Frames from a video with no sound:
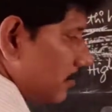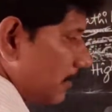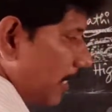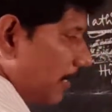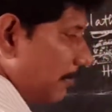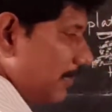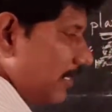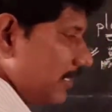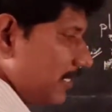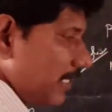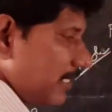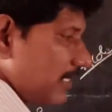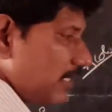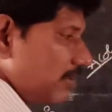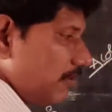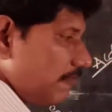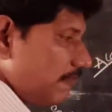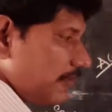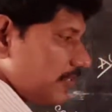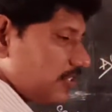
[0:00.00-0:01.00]
I mean that
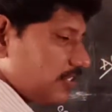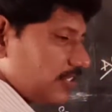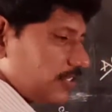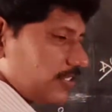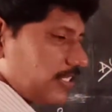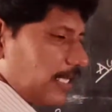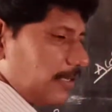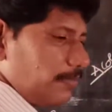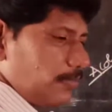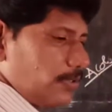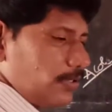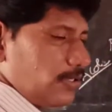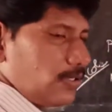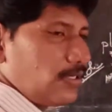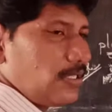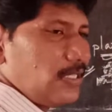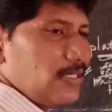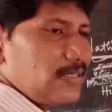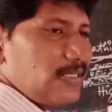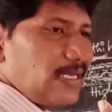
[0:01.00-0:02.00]
first time
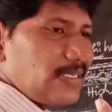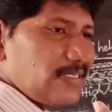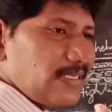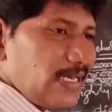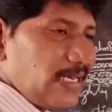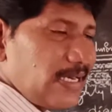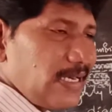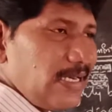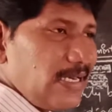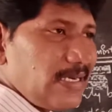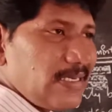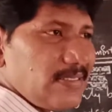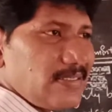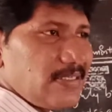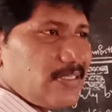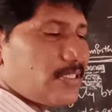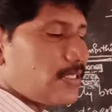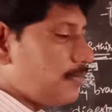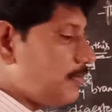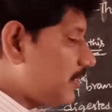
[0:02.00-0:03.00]
the circulatory
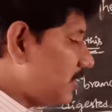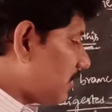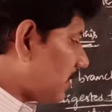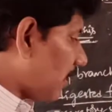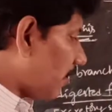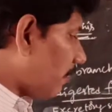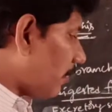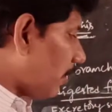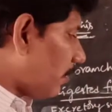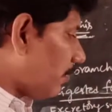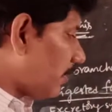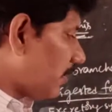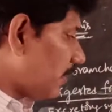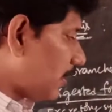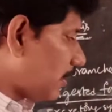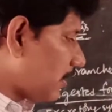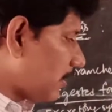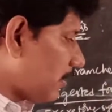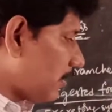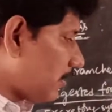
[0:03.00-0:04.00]
system is evolved in
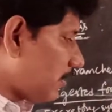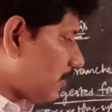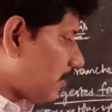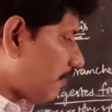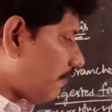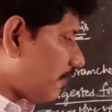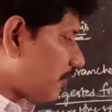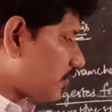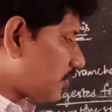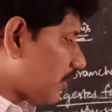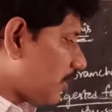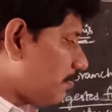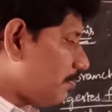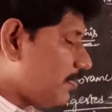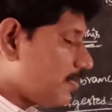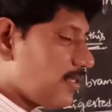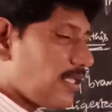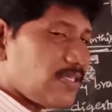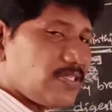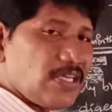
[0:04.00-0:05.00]
the
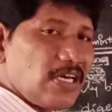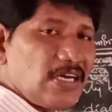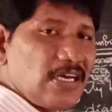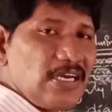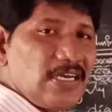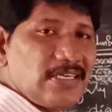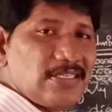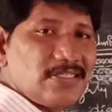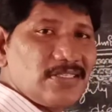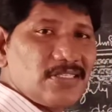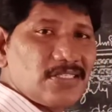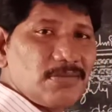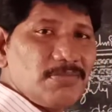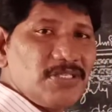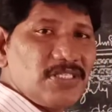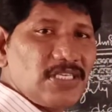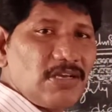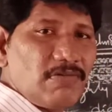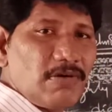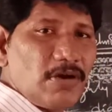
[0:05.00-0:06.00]
circulatory system
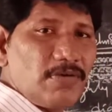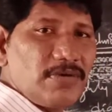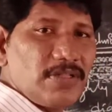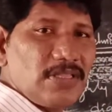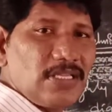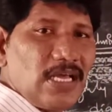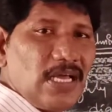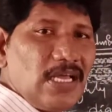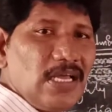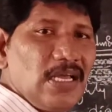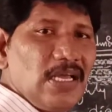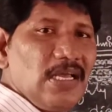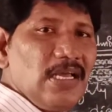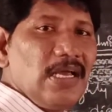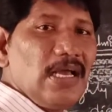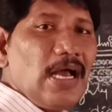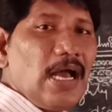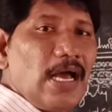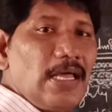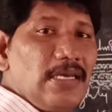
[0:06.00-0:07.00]
is evolved in the
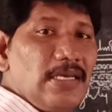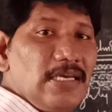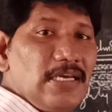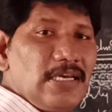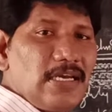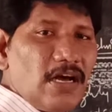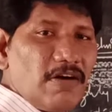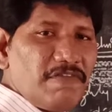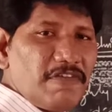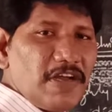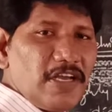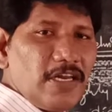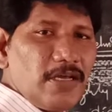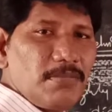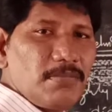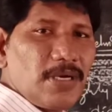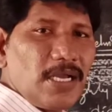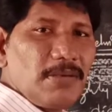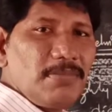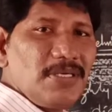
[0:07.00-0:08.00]
Annelida
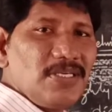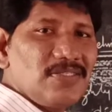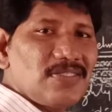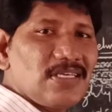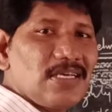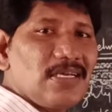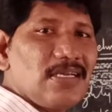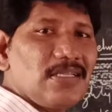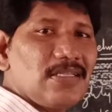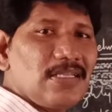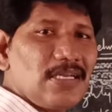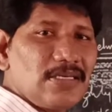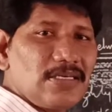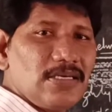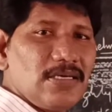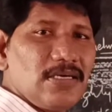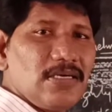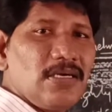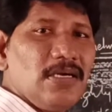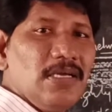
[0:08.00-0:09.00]
phylum. I mean sir that
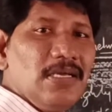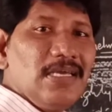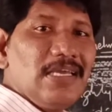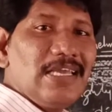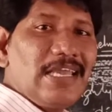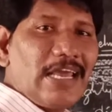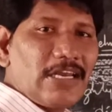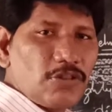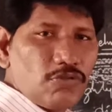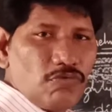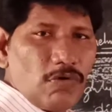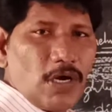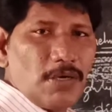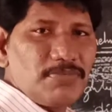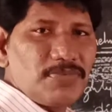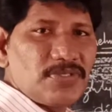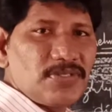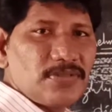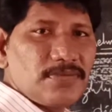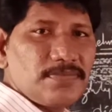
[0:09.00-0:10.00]

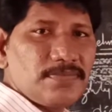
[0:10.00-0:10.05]
earthworms.